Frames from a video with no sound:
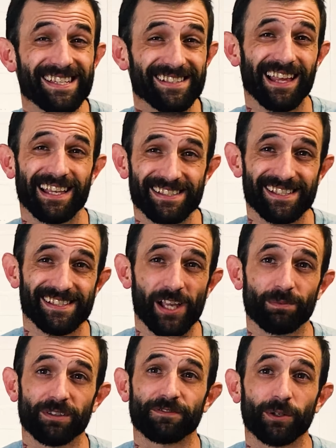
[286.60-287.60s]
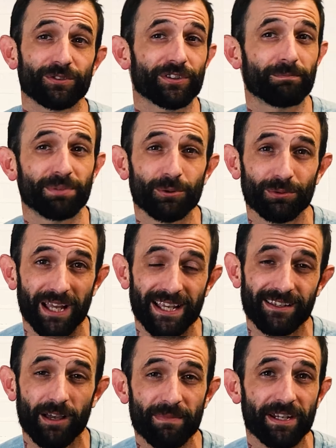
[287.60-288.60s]
lenses help to filter the blue
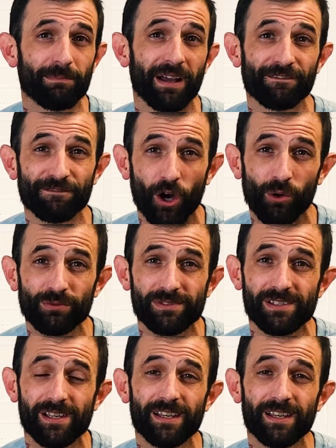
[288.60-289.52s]
light emitted by phones,